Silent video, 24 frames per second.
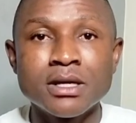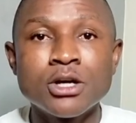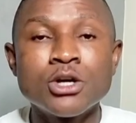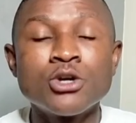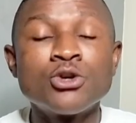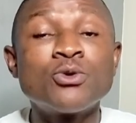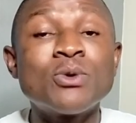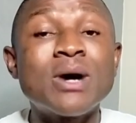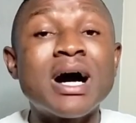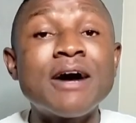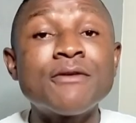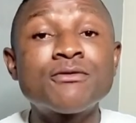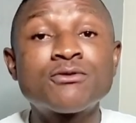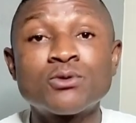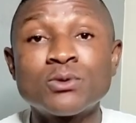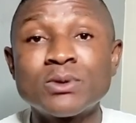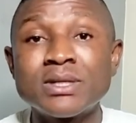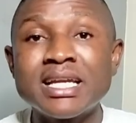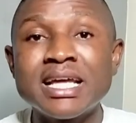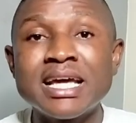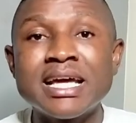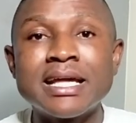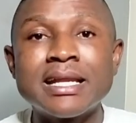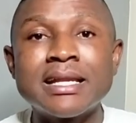You have to
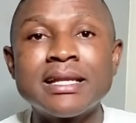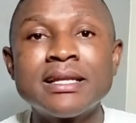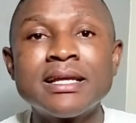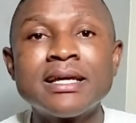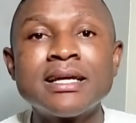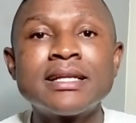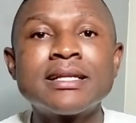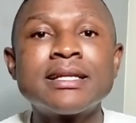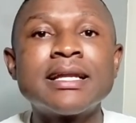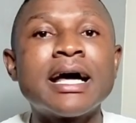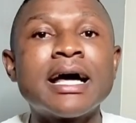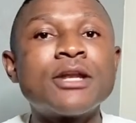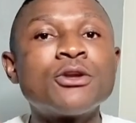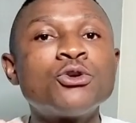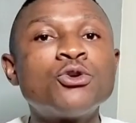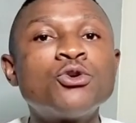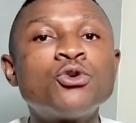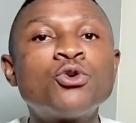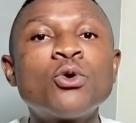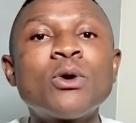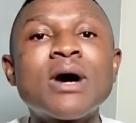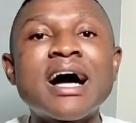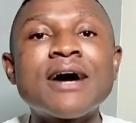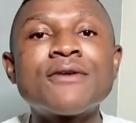learn that you
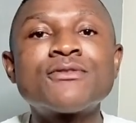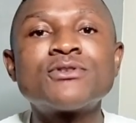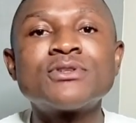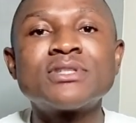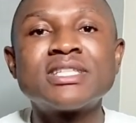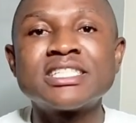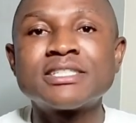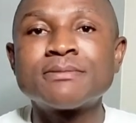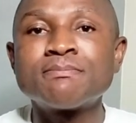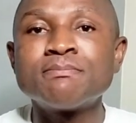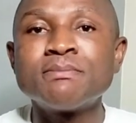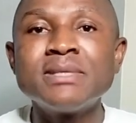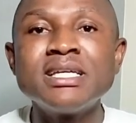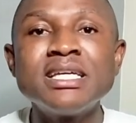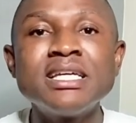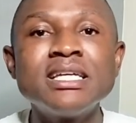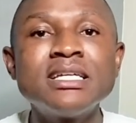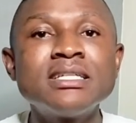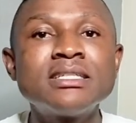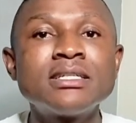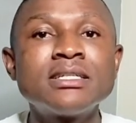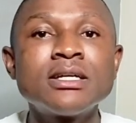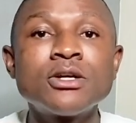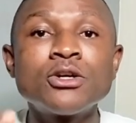don't have to
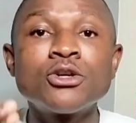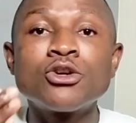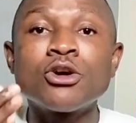dismiss